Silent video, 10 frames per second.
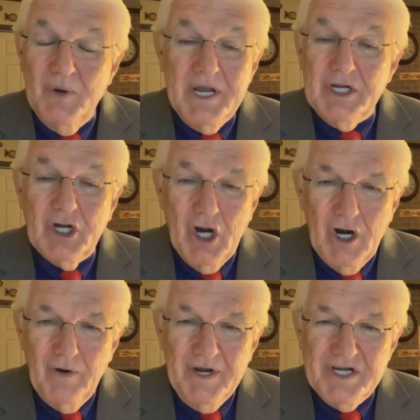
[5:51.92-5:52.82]
So
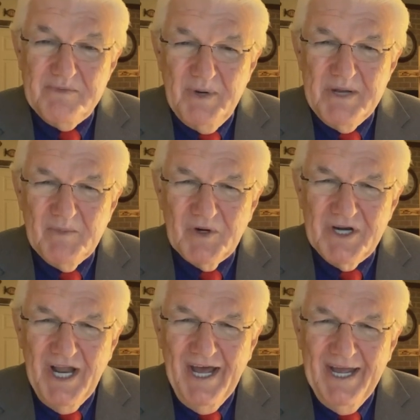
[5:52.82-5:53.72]
encourage people
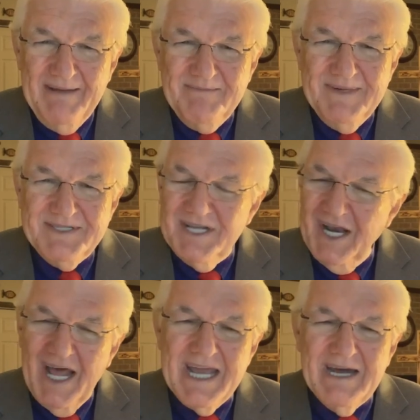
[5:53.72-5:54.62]
today
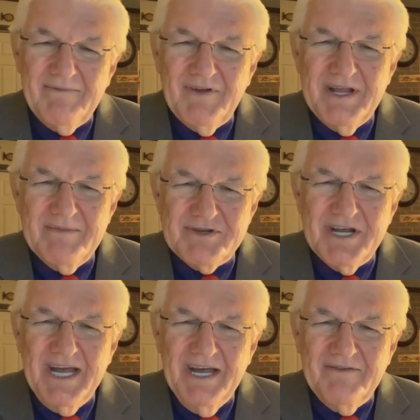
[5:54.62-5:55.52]
to lay up for
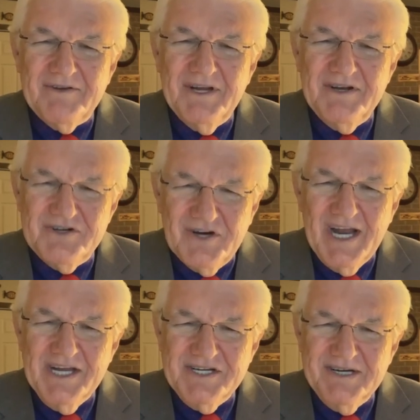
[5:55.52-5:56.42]
themselves
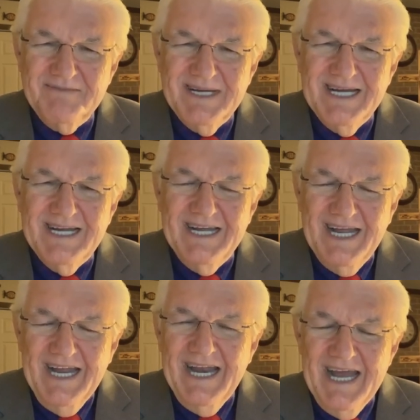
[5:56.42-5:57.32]
treasure
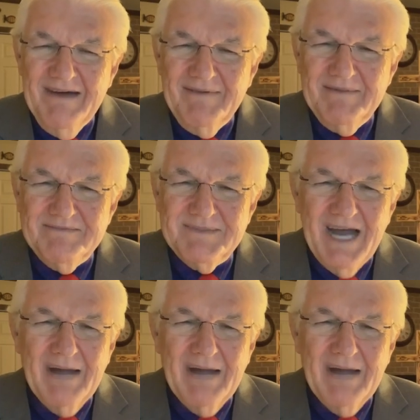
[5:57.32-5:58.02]
in heaven.